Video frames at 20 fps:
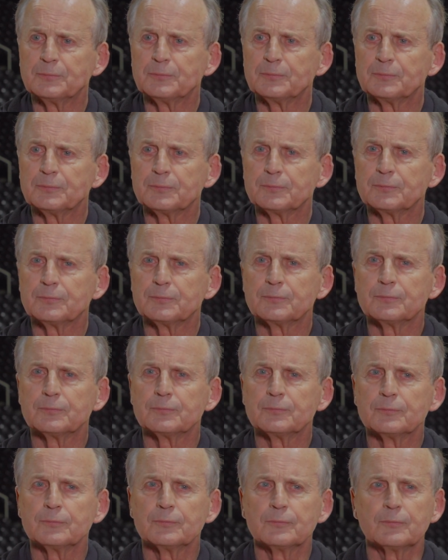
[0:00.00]
You said that
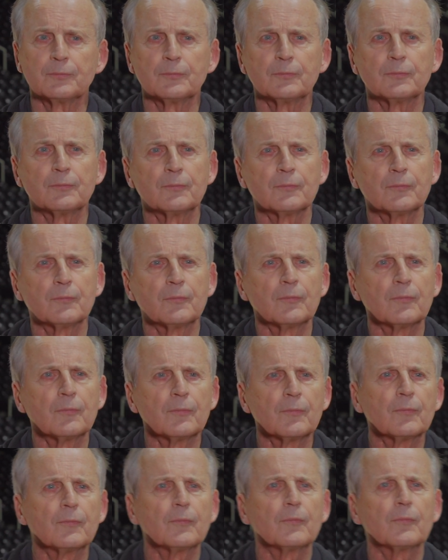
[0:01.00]
Santi needs to take
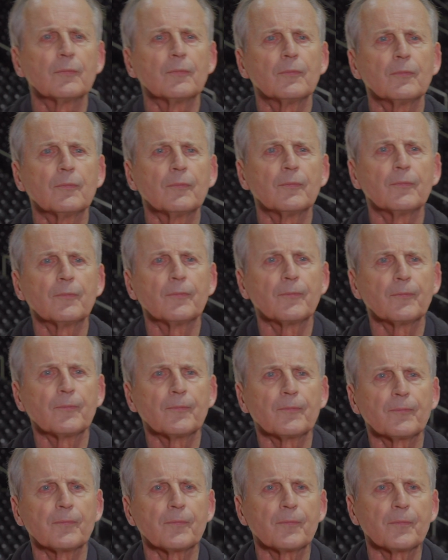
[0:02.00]
more three pointers. Is
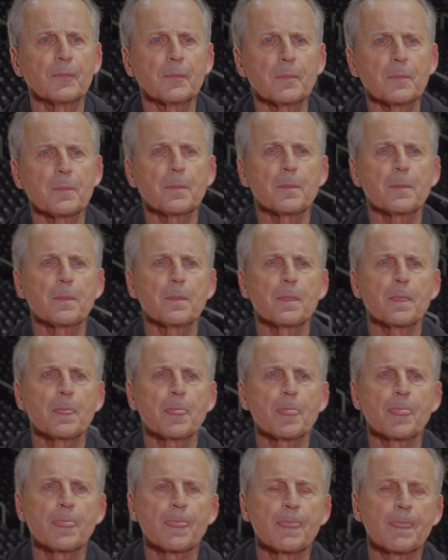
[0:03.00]
there a way to scheme
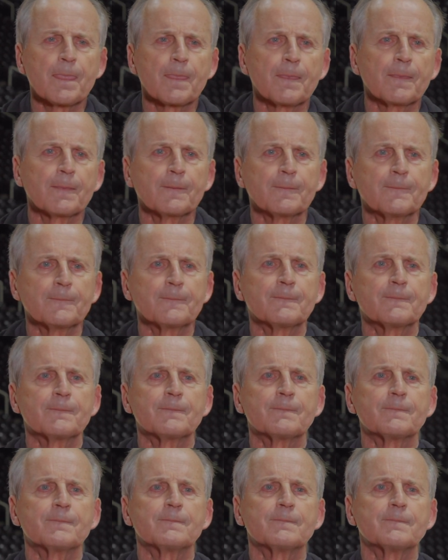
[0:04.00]
him open more, or is it
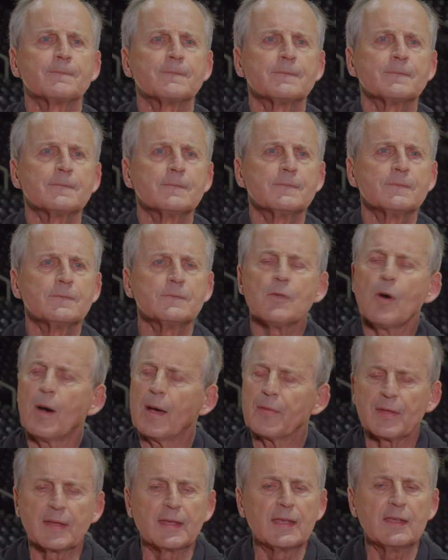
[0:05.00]
just him pulling? No,
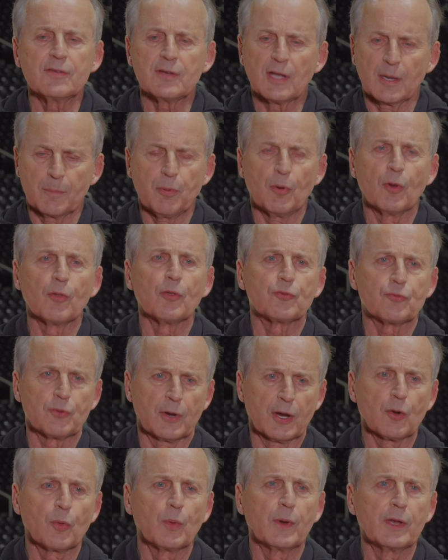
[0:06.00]
I think he's got to pull the
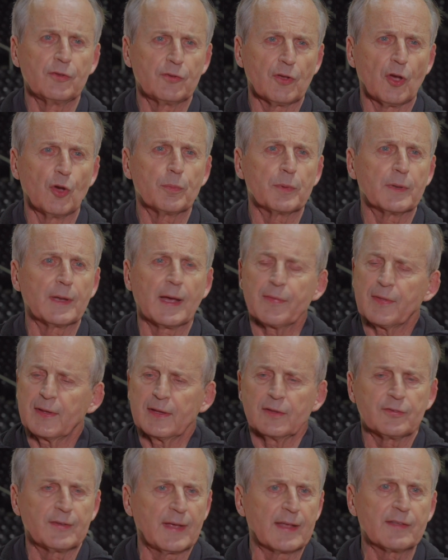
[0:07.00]
trigger when he's open. I
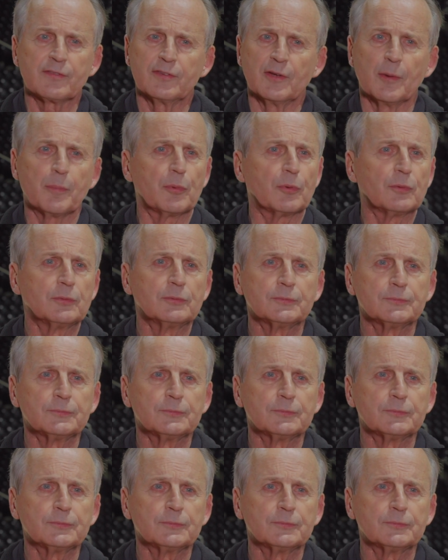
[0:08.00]
think it's that simple.